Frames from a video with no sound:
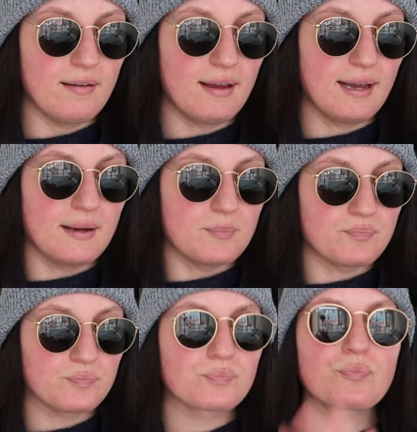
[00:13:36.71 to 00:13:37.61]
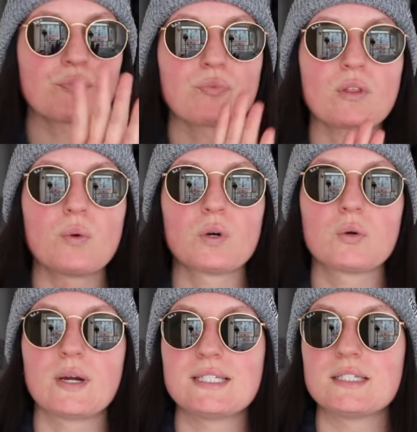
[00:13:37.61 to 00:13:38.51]
Um, we're
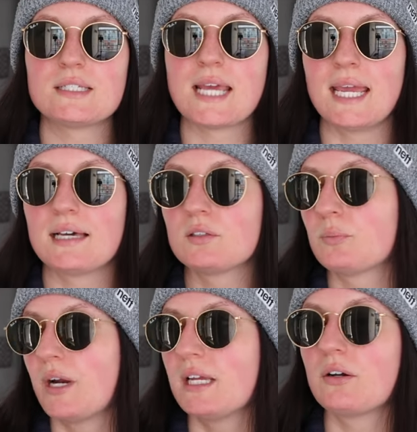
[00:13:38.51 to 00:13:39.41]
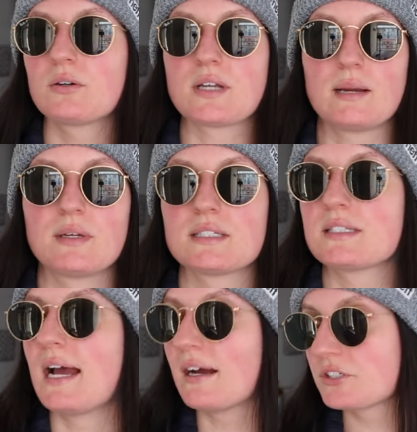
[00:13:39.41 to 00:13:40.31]
going to take a little break and go outside because
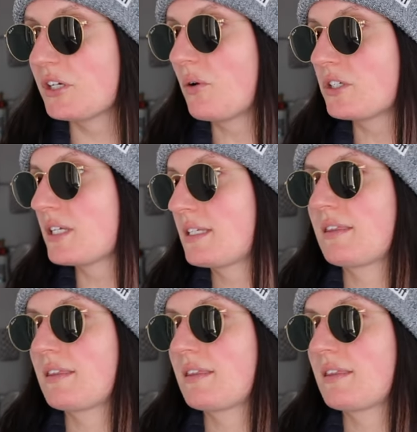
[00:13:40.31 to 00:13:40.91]
it's actually gorgeous.